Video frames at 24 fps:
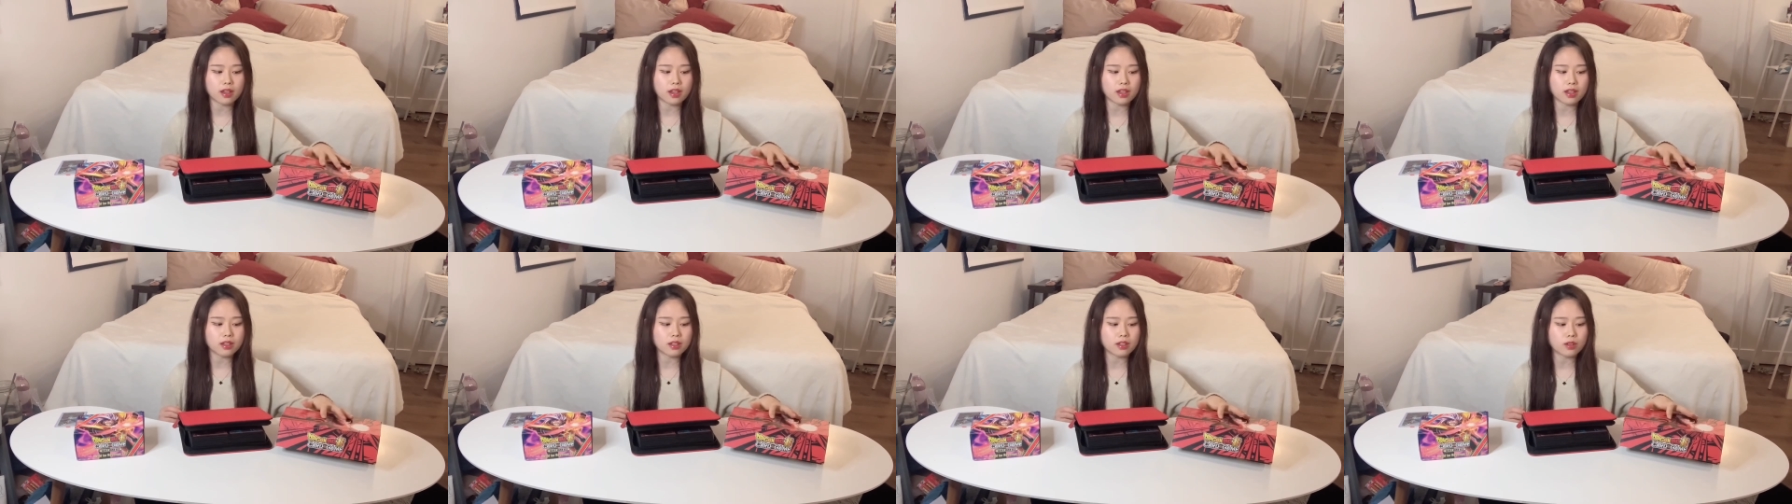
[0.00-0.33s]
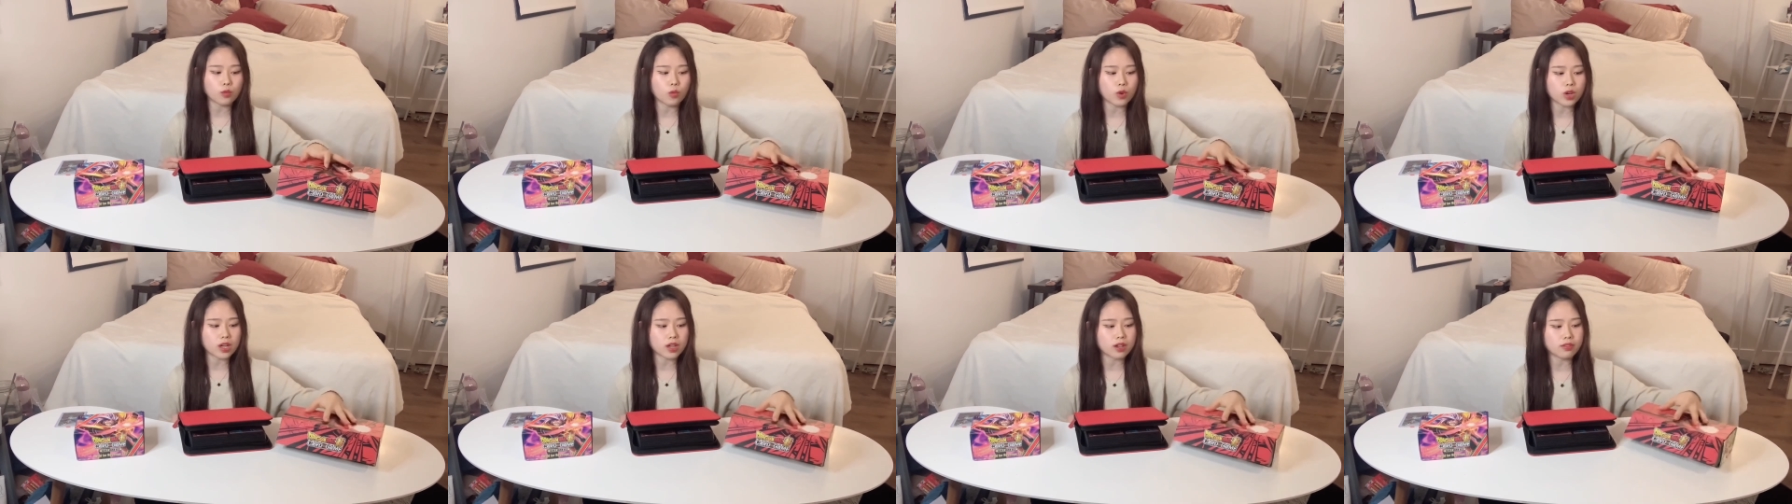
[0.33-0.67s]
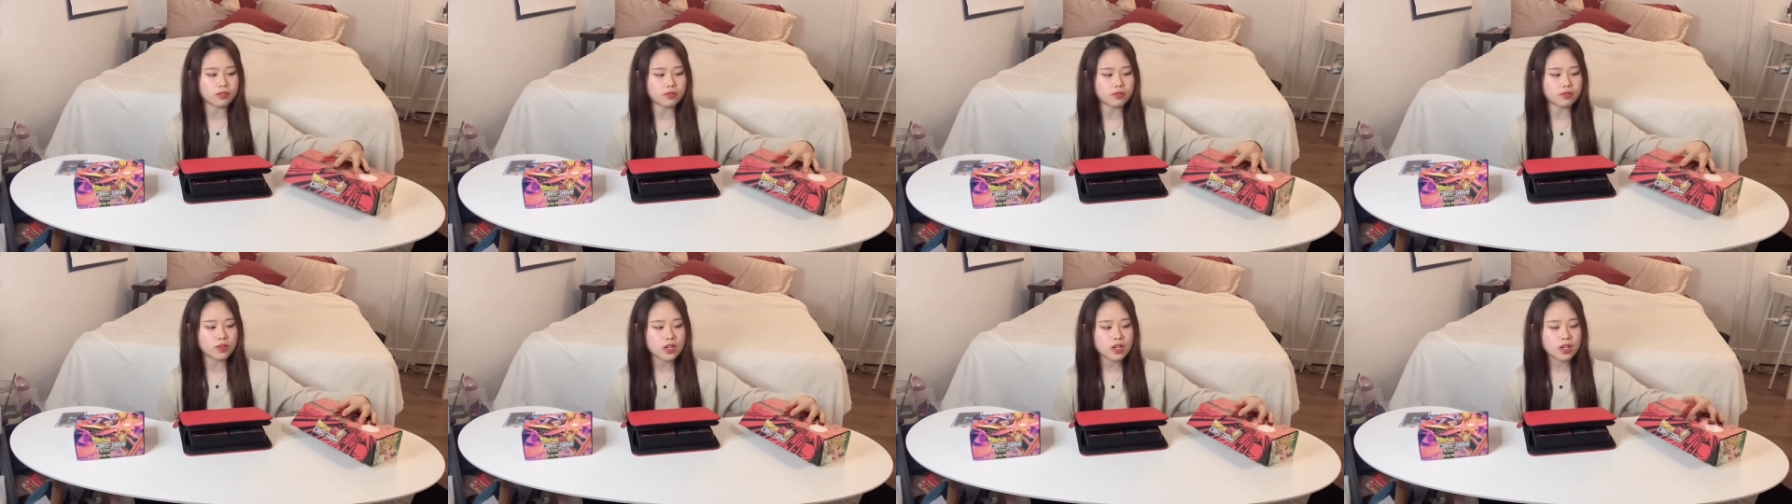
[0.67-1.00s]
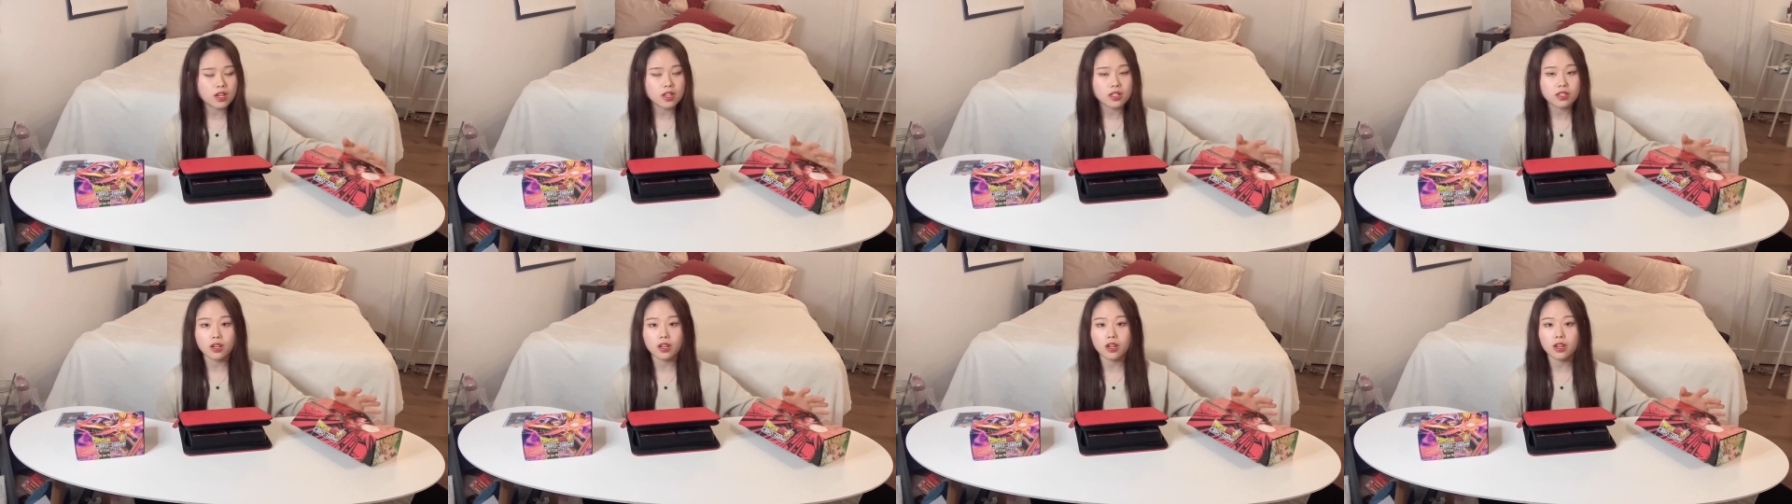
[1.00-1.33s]
in one of
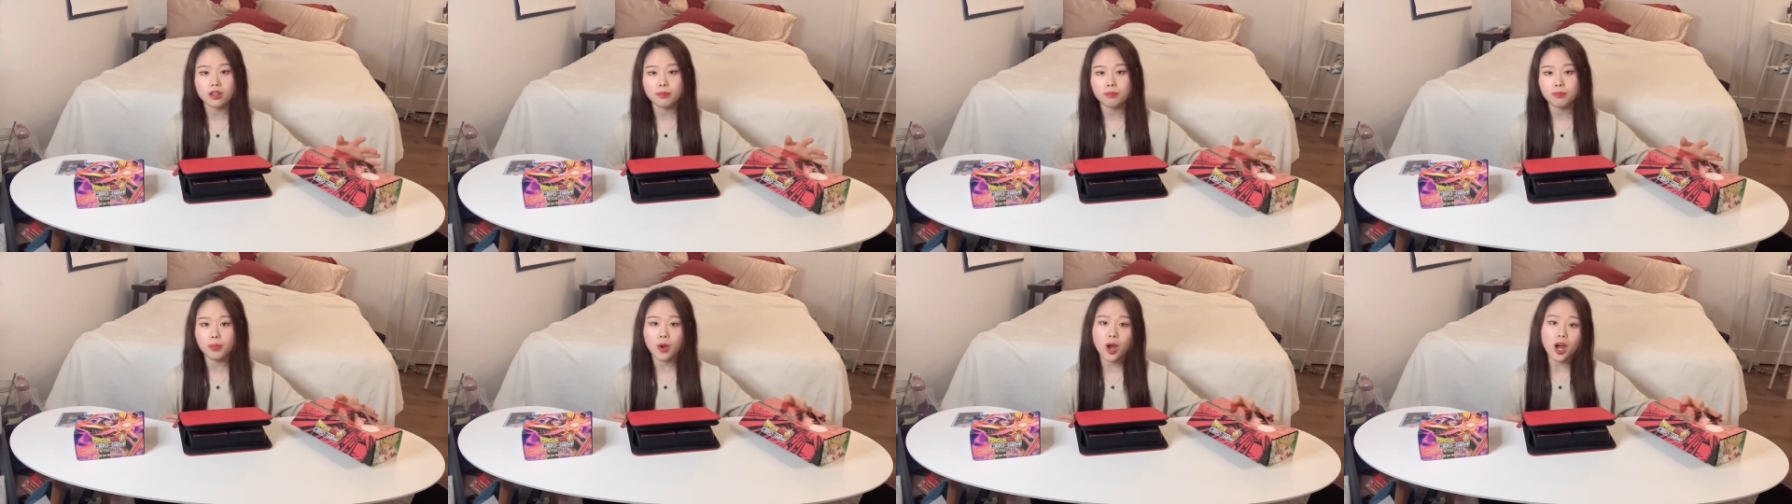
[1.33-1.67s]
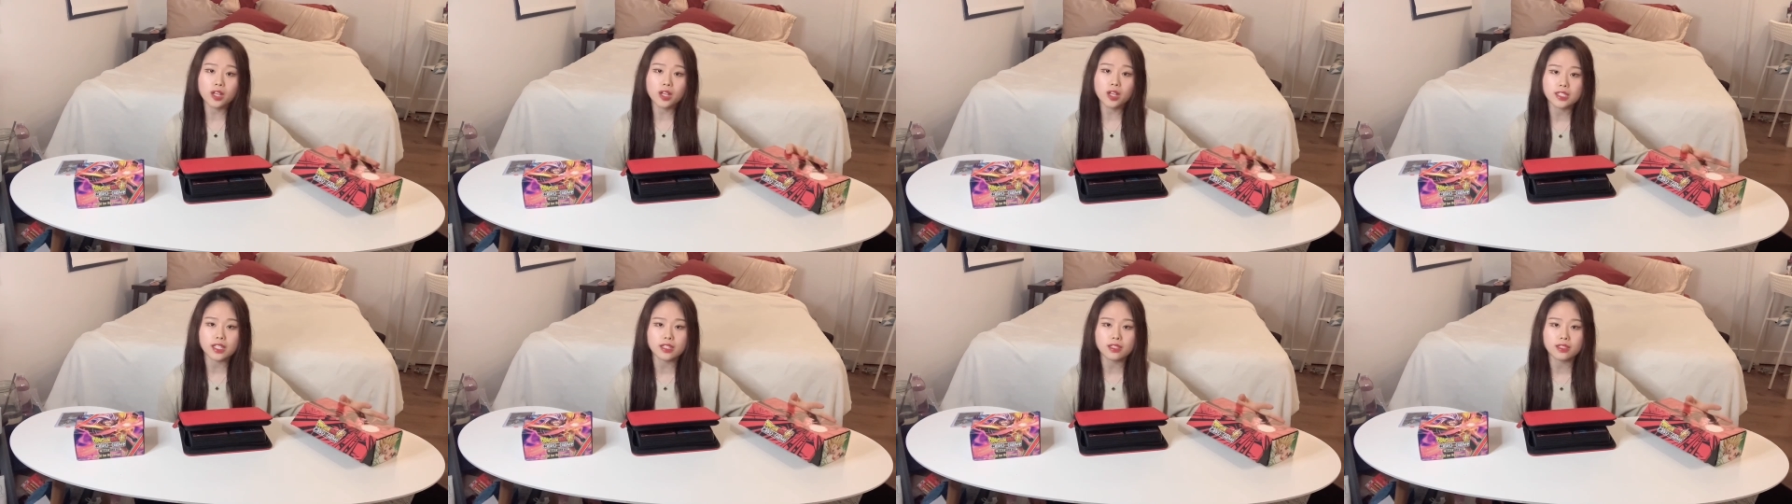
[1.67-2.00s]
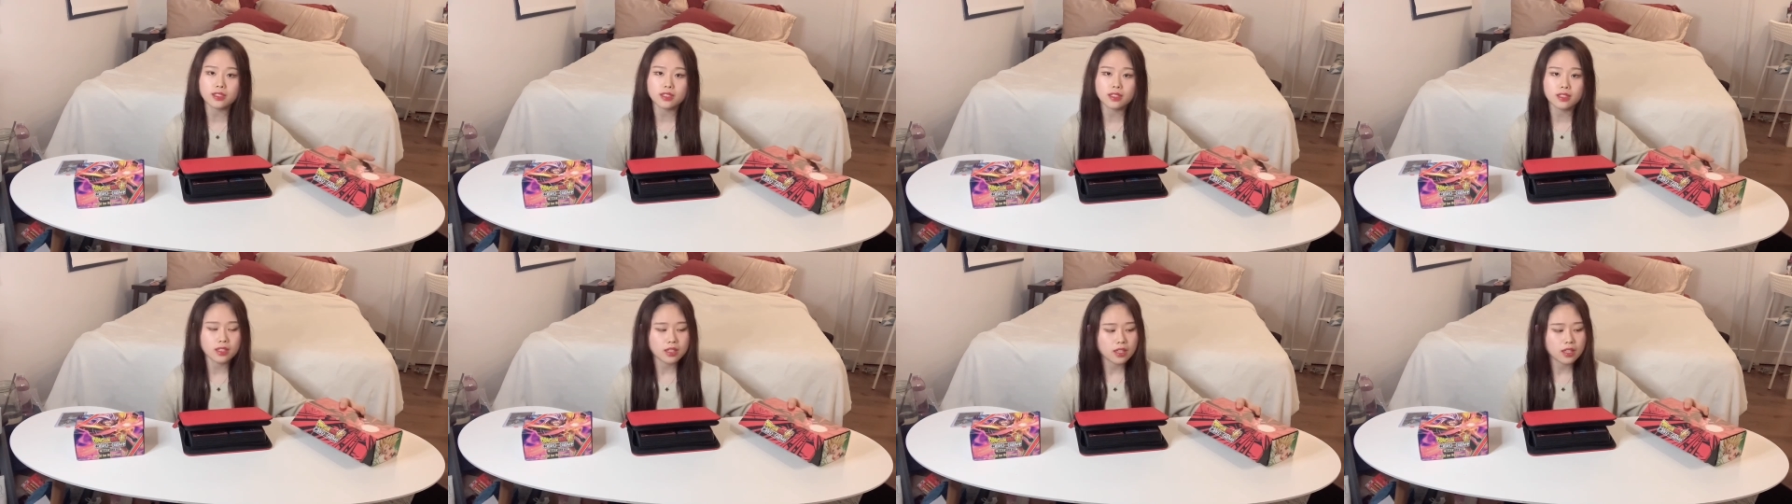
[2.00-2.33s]
the boxes.